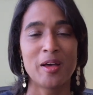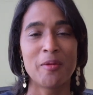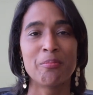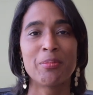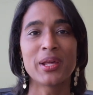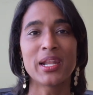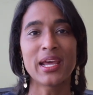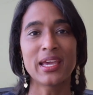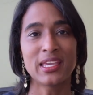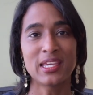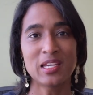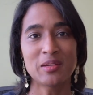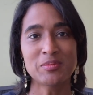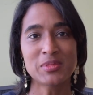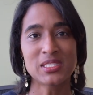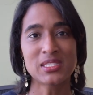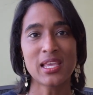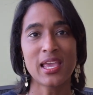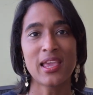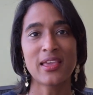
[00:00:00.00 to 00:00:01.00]
But I
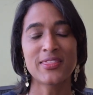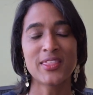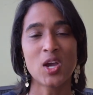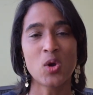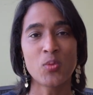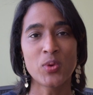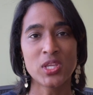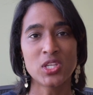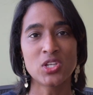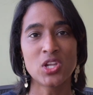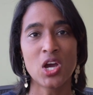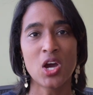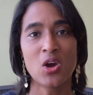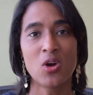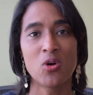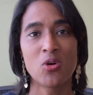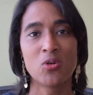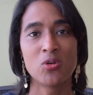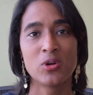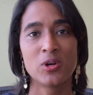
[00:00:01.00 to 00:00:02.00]
am saying that we
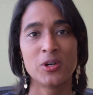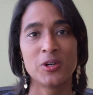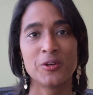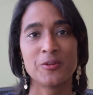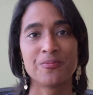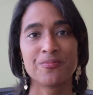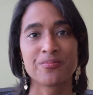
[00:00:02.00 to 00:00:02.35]
know